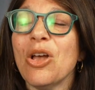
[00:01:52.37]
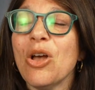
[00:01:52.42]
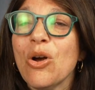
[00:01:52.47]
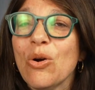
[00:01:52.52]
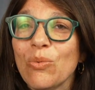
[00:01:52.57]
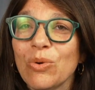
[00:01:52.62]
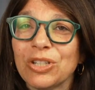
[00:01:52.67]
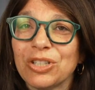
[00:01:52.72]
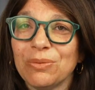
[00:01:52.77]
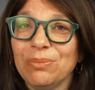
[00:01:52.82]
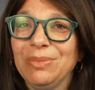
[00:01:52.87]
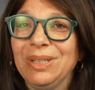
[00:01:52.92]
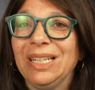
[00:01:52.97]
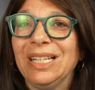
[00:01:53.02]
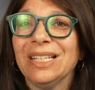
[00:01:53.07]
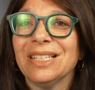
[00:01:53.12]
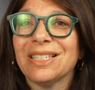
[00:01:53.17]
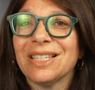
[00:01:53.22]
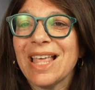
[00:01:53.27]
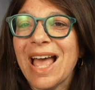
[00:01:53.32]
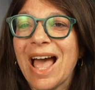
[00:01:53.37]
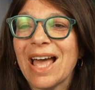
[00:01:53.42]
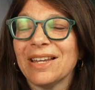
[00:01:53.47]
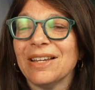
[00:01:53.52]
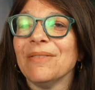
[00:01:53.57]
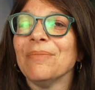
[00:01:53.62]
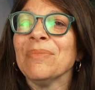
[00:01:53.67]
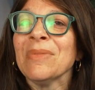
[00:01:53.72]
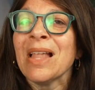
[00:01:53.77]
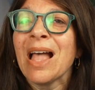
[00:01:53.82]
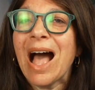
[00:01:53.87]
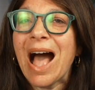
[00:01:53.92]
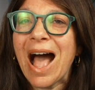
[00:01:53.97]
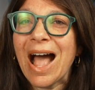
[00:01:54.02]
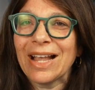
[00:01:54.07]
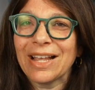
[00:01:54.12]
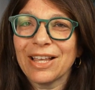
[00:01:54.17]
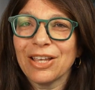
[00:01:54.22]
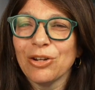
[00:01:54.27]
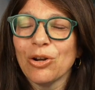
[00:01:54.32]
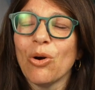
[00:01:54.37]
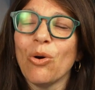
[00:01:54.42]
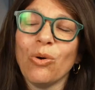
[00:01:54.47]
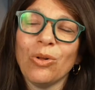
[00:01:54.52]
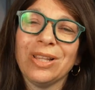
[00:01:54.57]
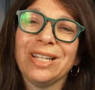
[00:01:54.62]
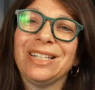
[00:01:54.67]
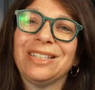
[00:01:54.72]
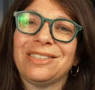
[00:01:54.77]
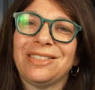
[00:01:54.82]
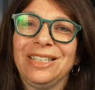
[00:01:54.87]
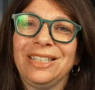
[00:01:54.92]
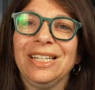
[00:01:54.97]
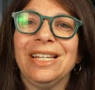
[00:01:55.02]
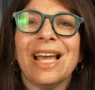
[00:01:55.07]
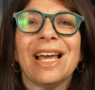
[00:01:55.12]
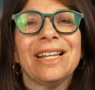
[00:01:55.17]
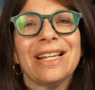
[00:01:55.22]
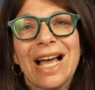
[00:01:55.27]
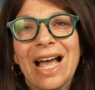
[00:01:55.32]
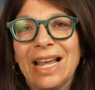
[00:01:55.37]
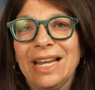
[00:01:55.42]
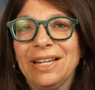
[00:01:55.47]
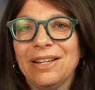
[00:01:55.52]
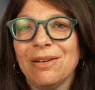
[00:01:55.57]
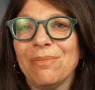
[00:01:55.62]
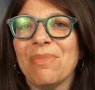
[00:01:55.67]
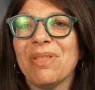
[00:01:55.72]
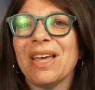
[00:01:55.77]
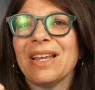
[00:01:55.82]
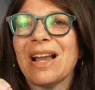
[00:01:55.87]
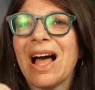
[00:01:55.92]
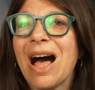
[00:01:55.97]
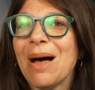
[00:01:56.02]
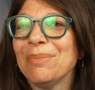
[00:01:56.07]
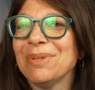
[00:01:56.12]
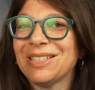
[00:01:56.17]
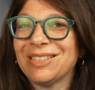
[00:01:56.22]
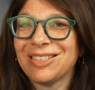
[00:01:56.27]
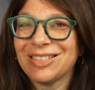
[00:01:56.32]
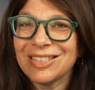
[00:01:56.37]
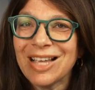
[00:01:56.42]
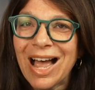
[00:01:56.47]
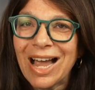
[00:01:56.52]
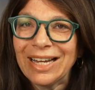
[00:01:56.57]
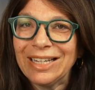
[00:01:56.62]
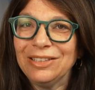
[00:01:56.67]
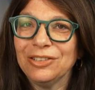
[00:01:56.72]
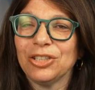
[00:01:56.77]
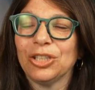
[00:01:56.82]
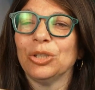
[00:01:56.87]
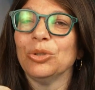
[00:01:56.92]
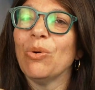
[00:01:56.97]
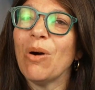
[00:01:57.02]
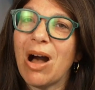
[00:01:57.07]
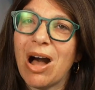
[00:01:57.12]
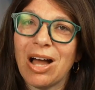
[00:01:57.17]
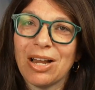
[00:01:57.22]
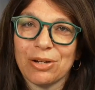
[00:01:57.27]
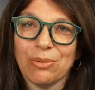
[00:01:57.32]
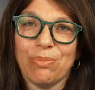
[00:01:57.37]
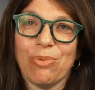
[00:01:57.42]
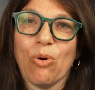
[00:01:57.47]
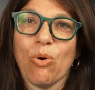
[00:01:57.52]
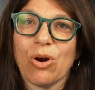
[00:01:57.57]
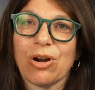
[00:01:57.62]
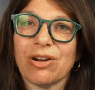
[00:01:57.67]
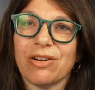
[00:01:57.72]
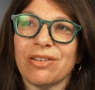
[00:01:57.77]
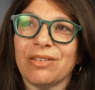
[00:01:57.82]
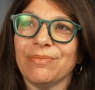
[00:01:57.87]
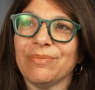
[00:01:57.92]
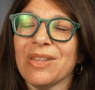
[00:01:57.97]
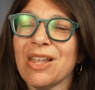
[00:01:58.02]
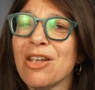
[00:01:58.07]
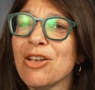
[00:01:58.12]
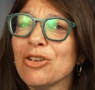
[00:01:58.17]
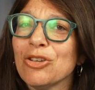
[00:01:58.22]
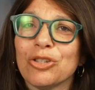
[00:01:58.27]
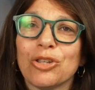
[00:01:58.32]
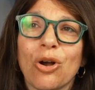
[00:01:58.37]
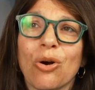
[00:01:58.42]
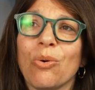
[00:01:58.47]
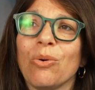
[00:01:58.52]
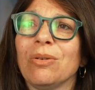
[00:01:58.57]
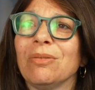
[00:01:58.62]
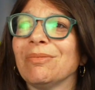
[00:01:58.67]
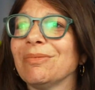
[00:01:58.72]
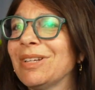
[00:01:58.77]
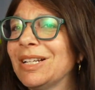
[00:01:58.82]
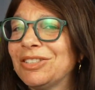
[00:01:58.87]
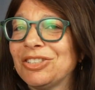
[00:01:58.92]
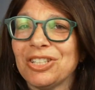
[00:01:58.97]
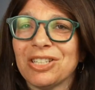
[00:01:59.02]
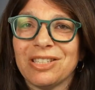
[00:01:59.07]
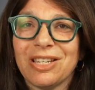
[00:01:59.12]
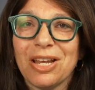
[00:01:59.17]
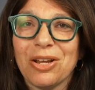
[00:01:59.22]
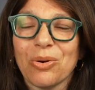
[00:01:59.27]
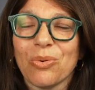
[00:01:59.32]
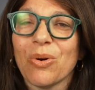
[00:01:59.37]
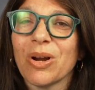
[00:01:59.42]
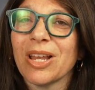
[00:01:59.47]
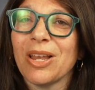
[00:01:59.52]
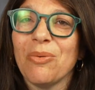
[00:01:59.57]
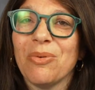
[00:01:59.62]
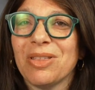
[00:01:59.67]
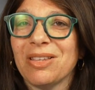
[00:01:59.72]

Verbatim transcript: which means that I can only see an item that I'm assigned to on a board. So let's just say you're working with a